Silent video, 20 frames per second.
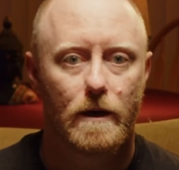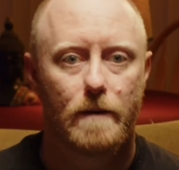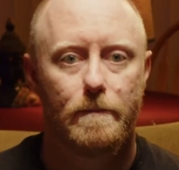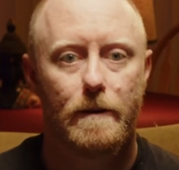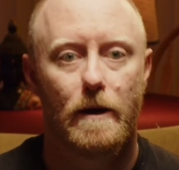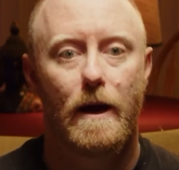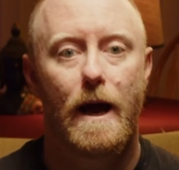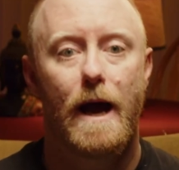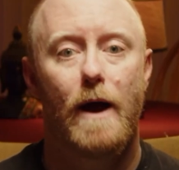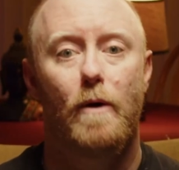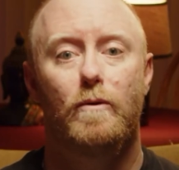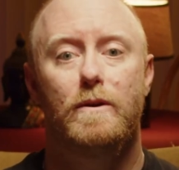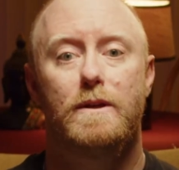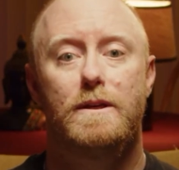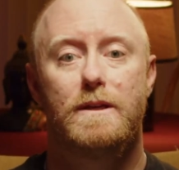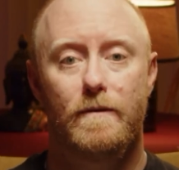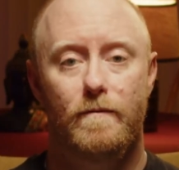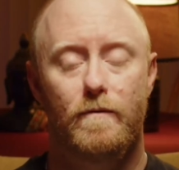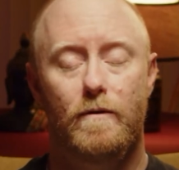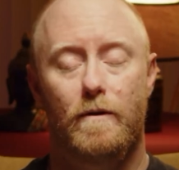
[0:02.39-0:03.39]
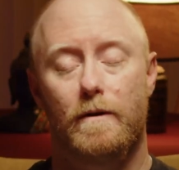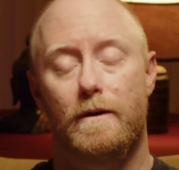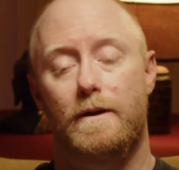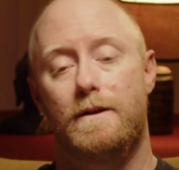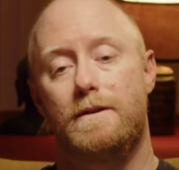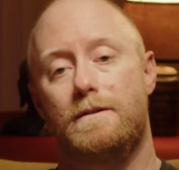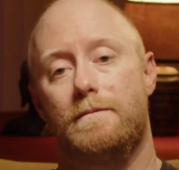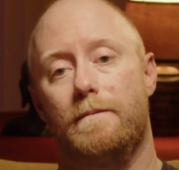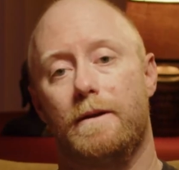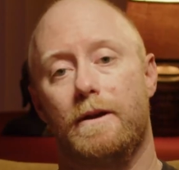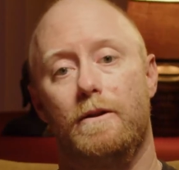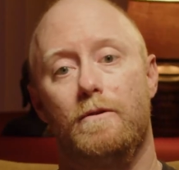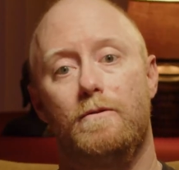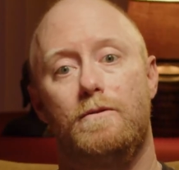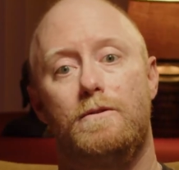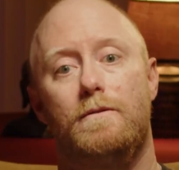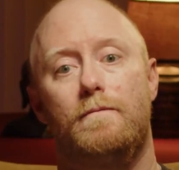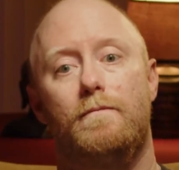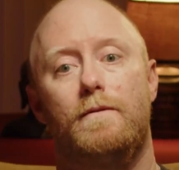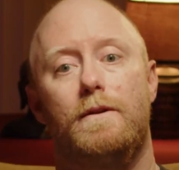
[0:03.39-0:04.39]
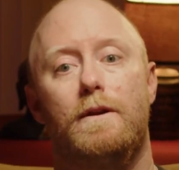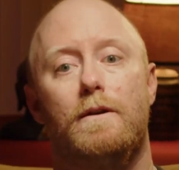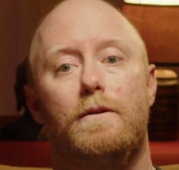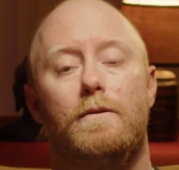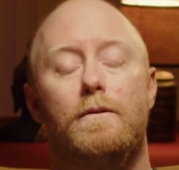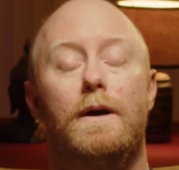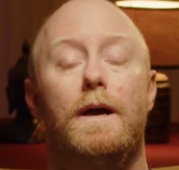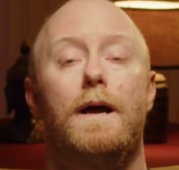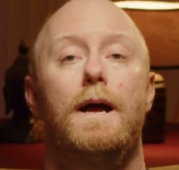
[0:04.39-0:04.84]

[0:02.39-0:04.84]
about how difficult it is to make a YouTube video